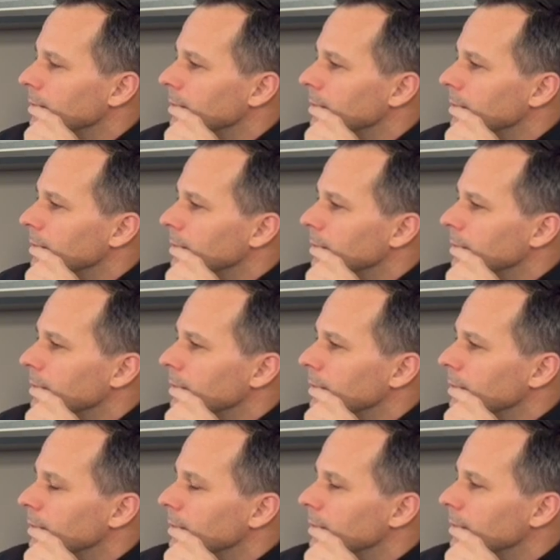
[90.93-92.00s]

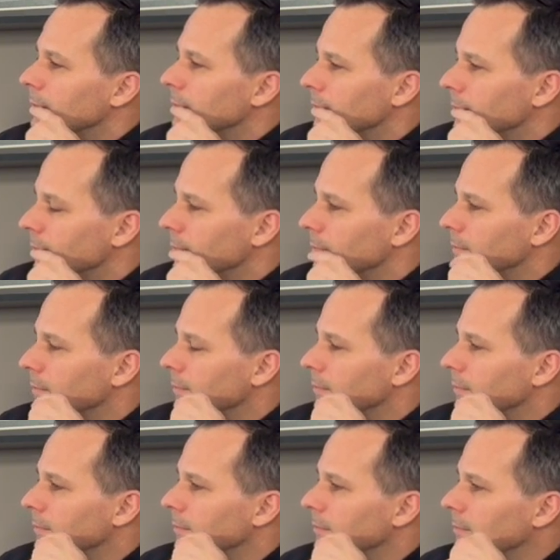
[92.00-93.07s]

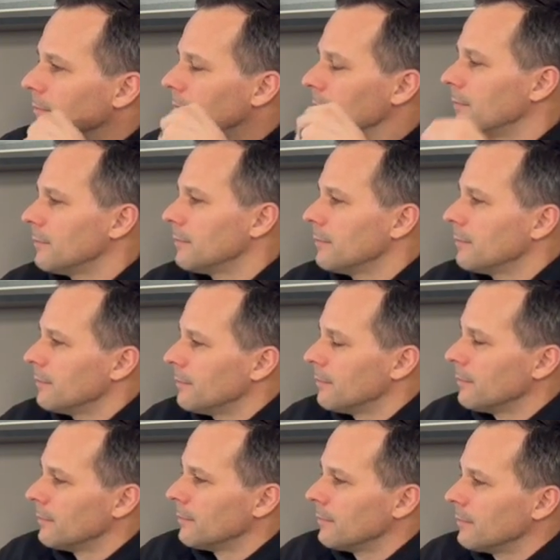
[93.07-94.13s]

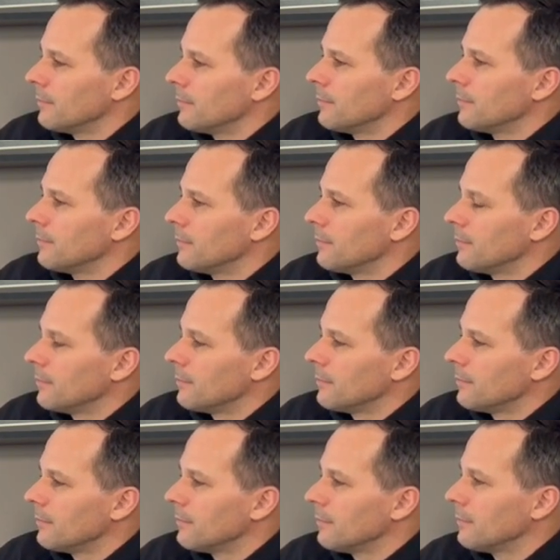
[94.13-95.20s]

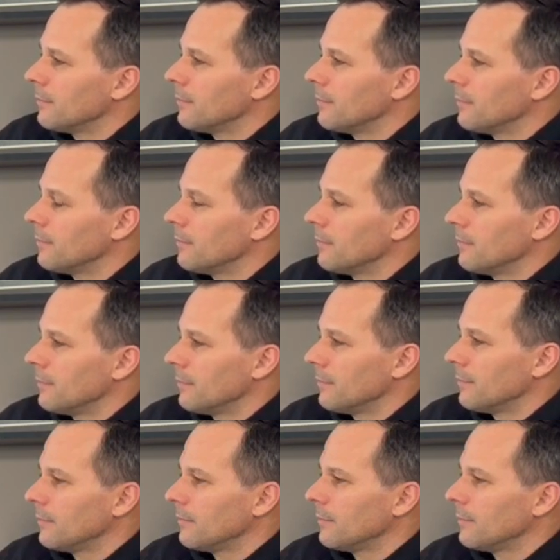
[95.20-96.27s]

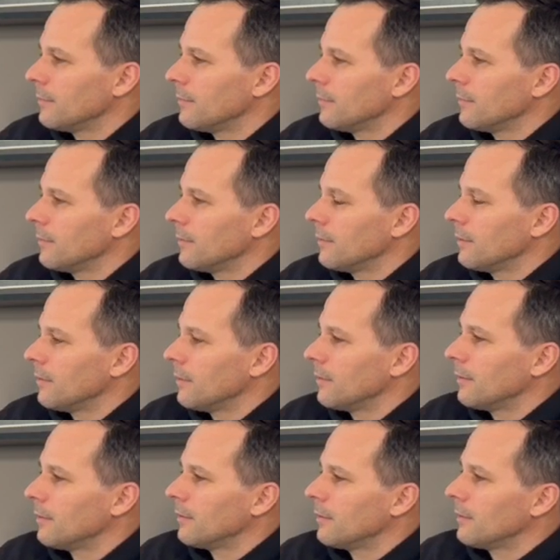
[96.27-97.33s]

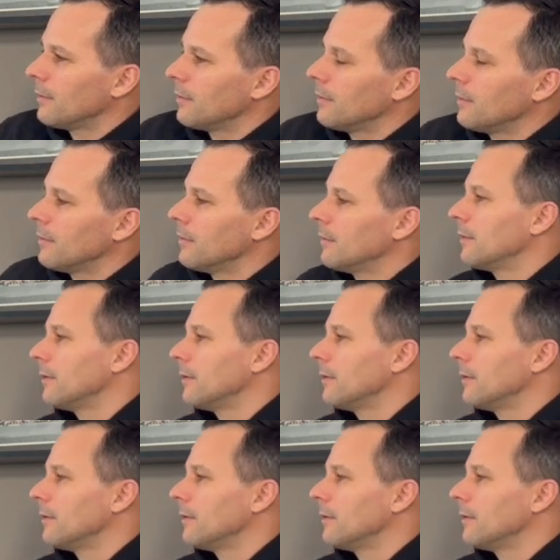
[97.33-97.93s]
(silent)